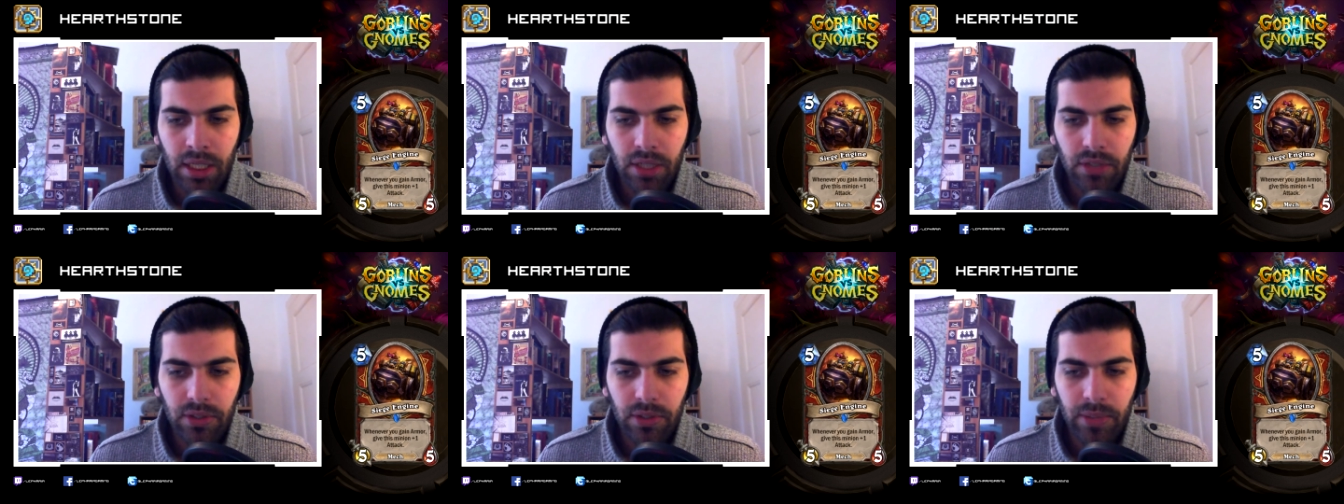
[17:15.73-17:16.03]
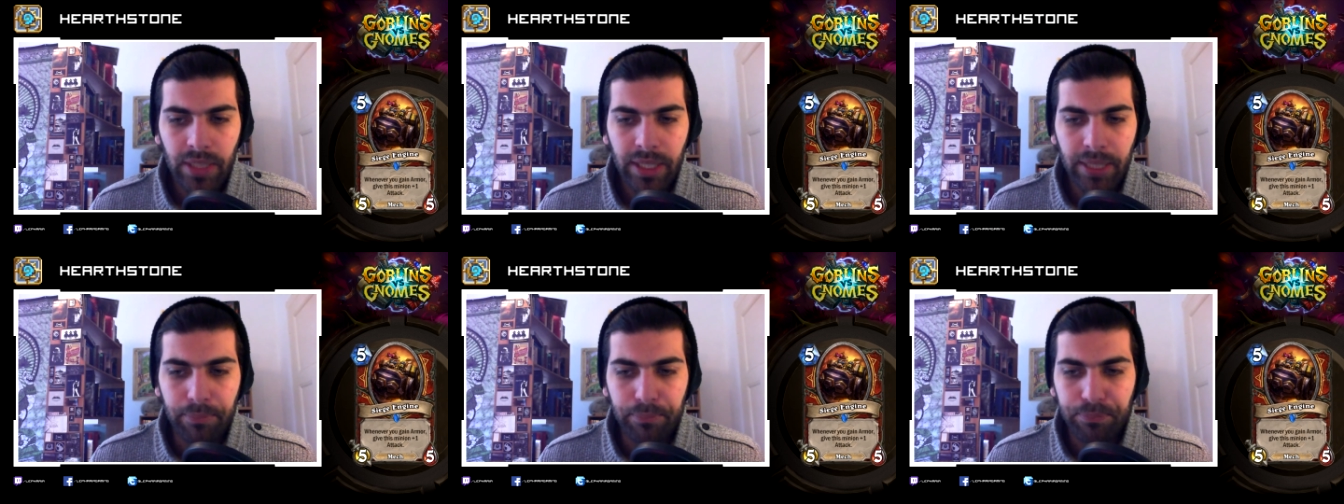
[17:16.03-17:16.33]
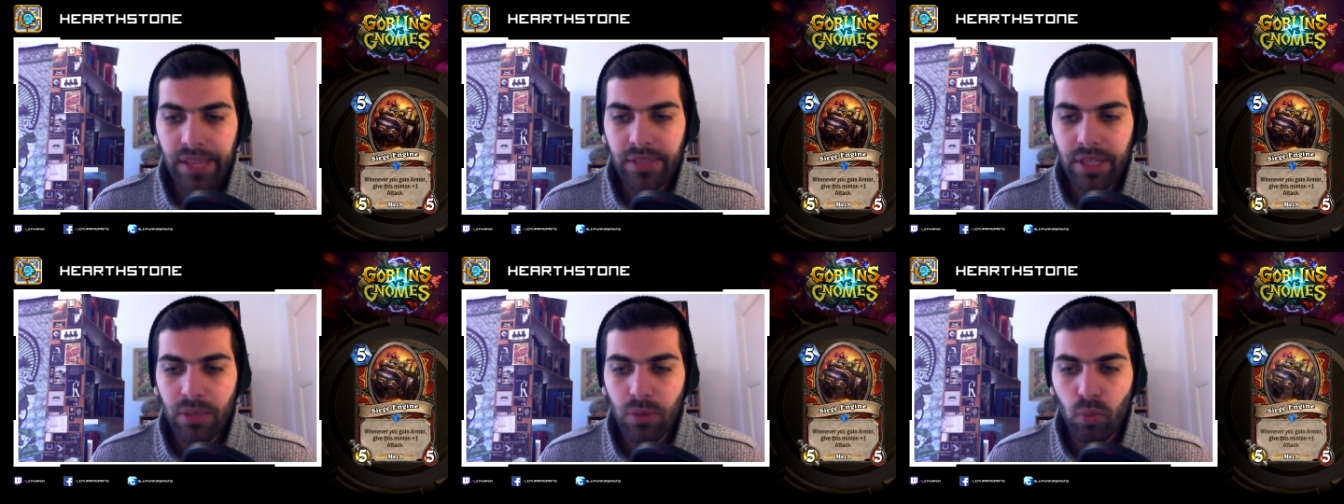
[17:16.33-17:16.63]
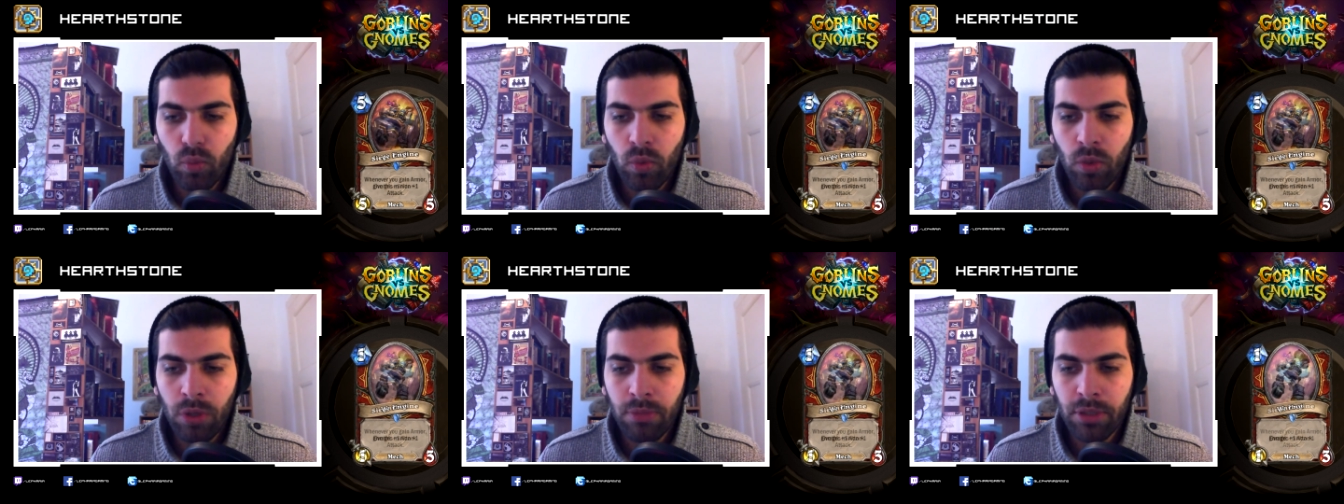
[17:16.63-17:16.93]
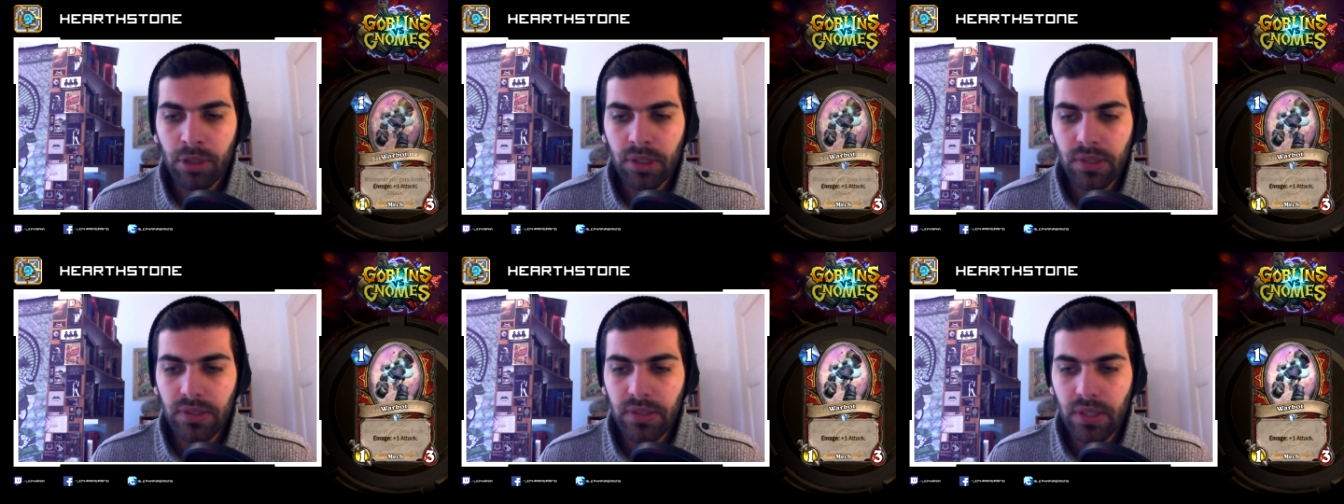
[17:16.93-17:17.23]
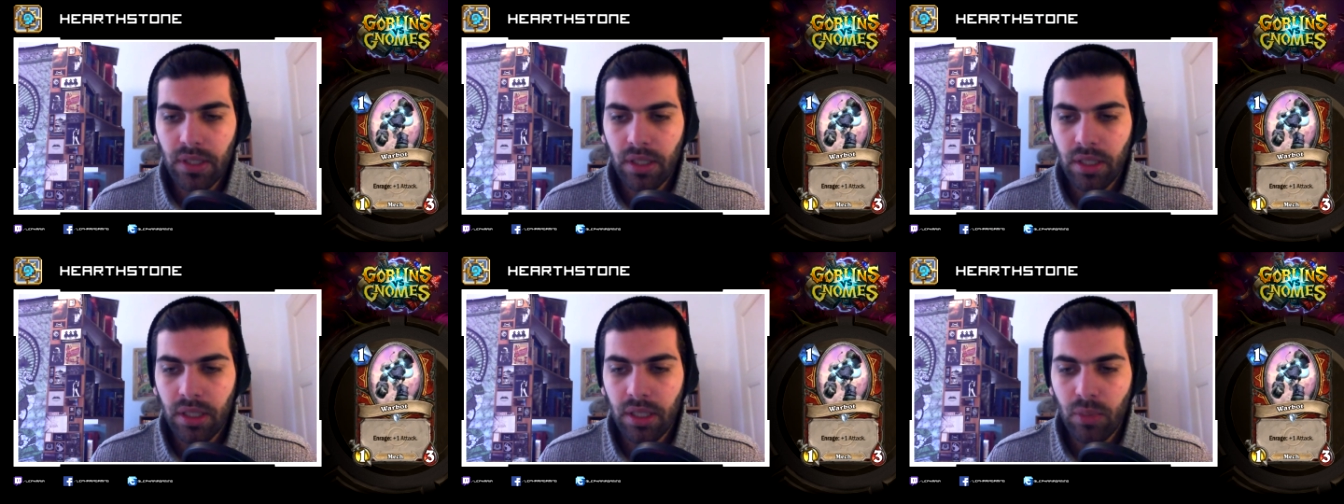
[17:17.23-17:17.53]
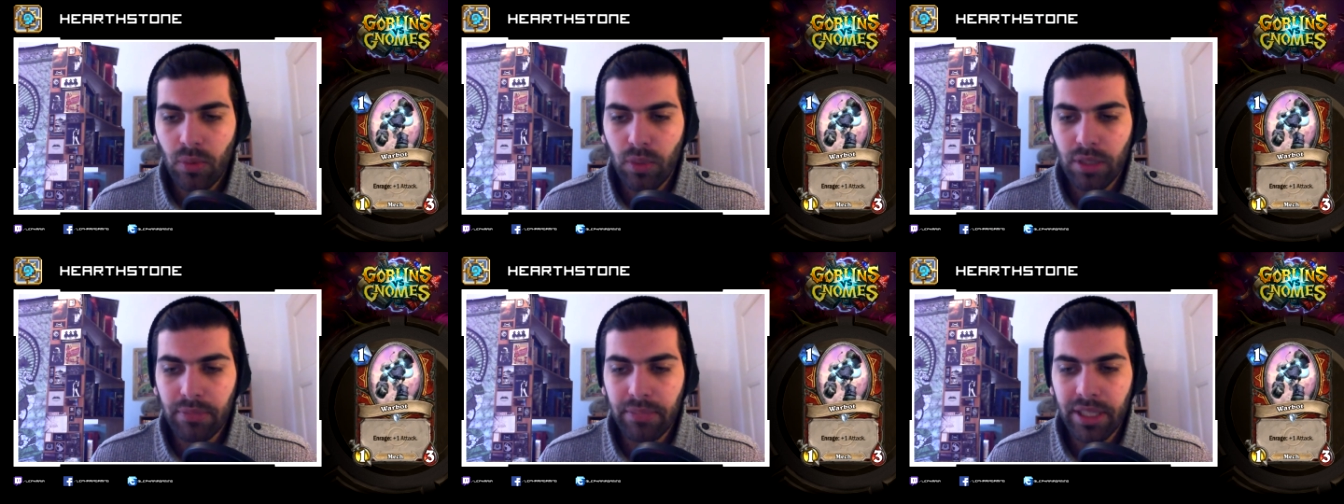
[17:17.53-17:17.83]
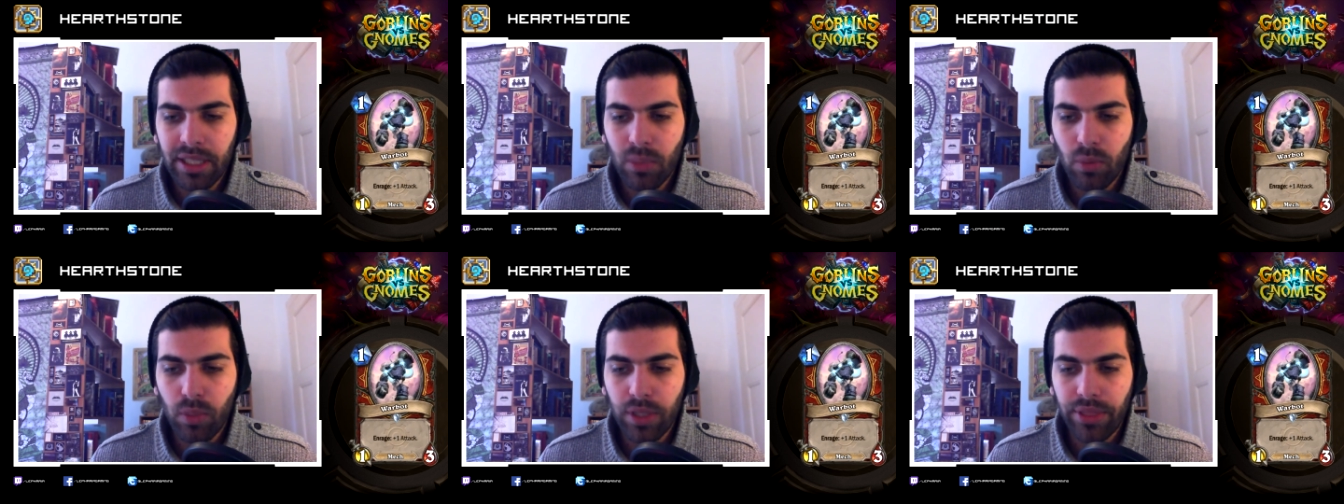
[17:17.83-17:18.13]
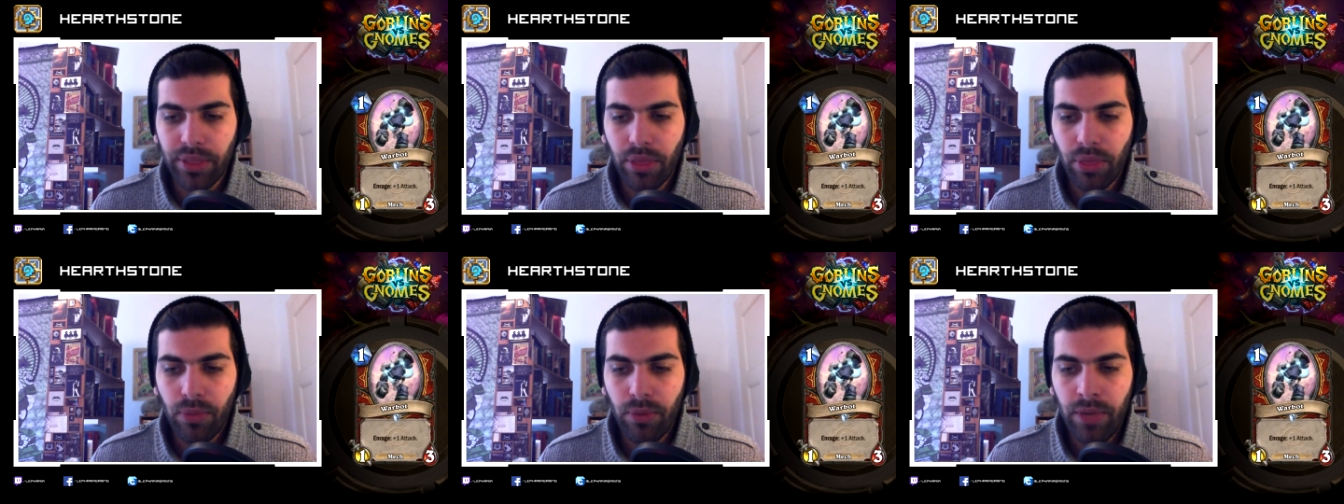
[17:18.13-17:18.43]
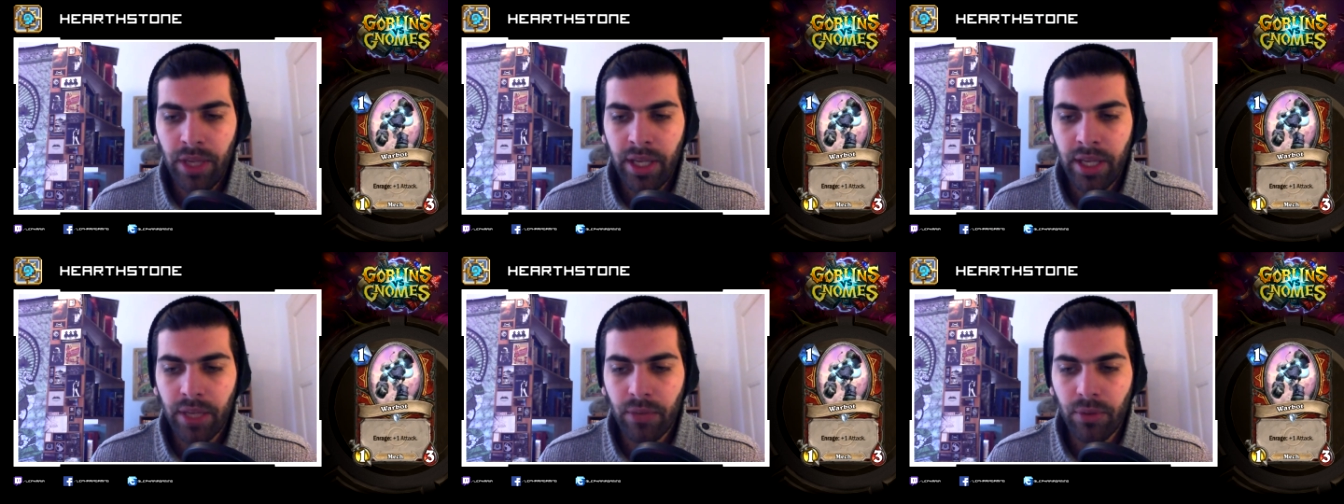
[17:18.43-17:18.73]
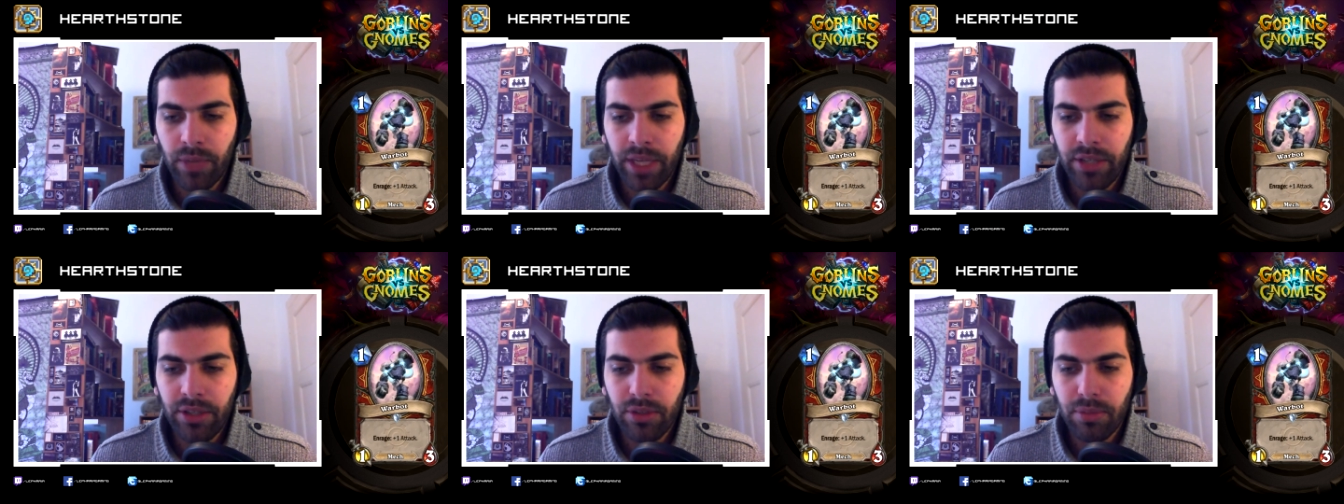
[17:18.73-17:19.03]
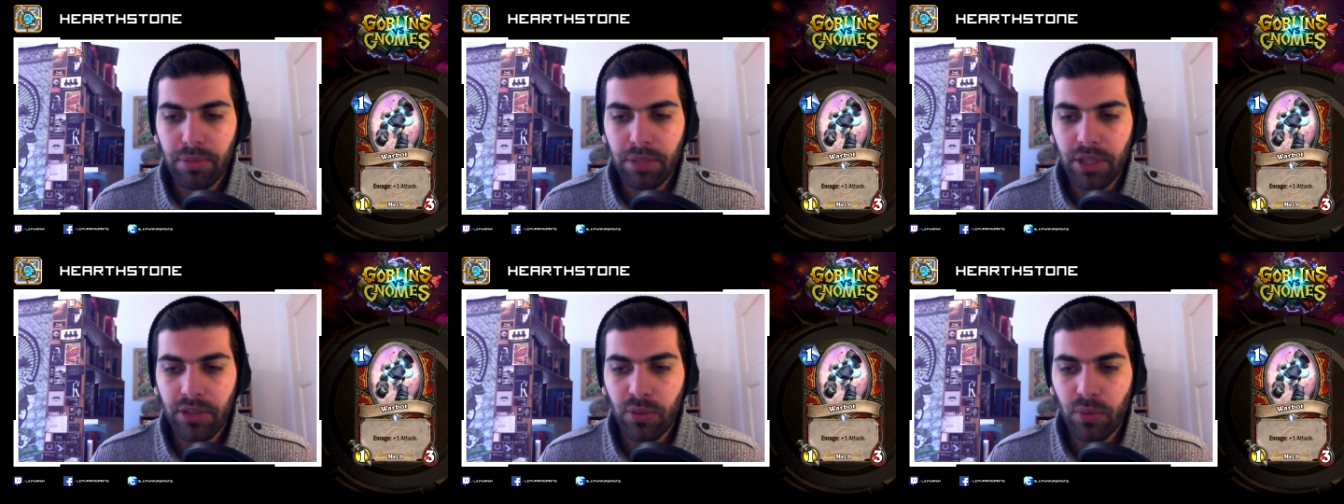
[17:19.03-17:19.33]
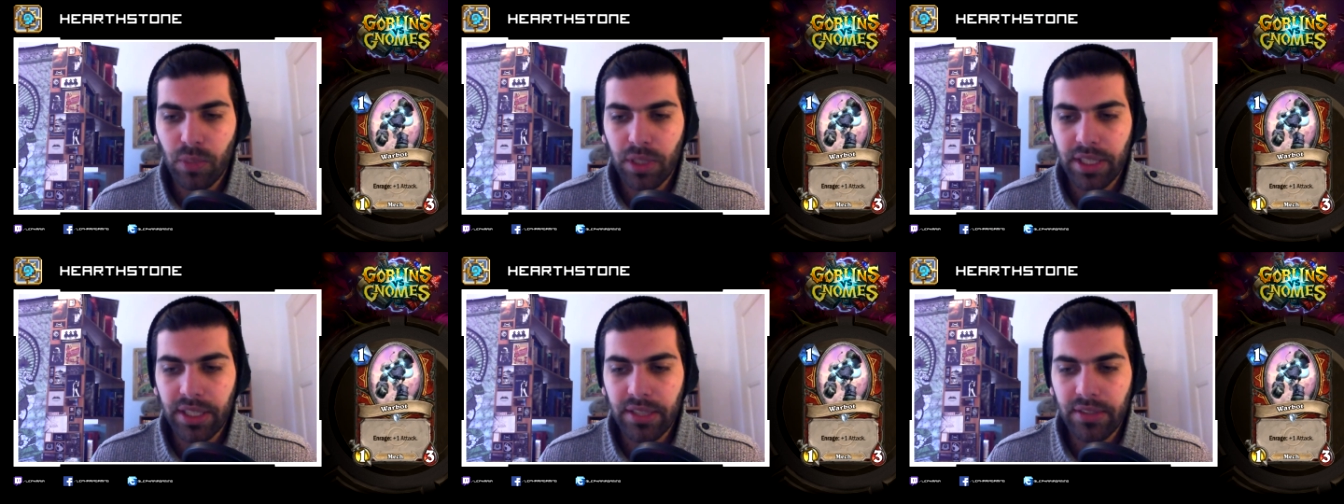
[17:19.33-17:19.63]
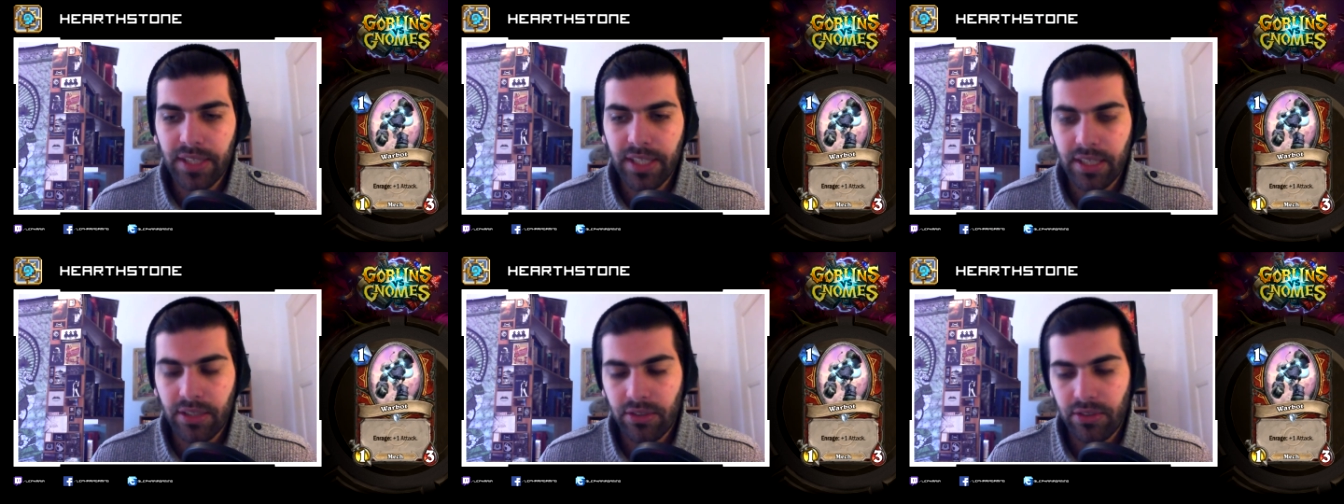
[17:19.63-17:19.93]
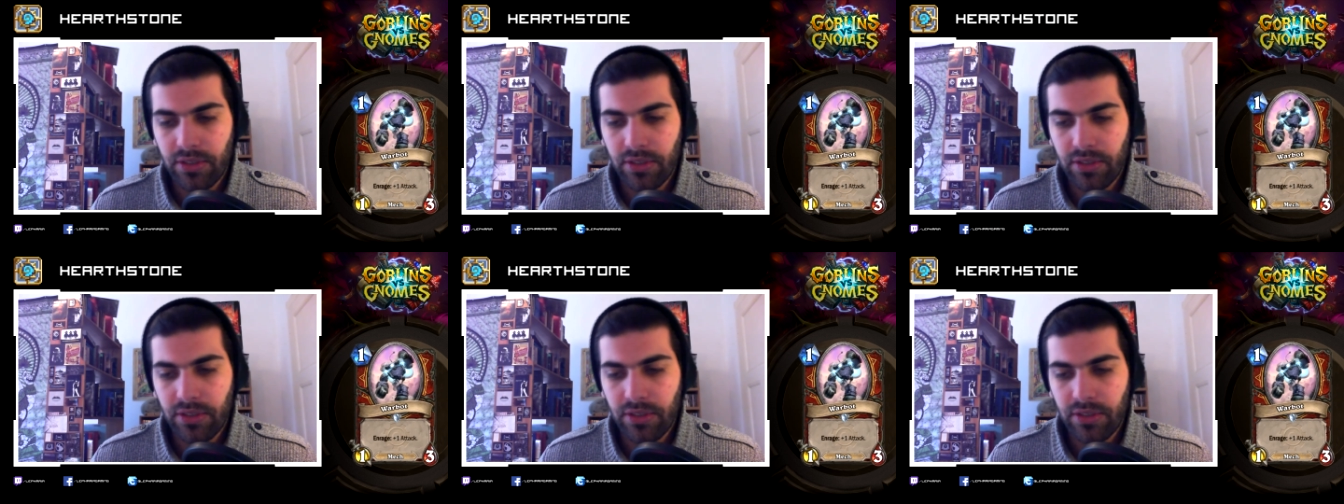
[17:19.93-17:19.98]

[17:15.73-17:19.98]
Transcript: So yeah, then Warbot, 1 mana, 1/3, Enrage +1 attack.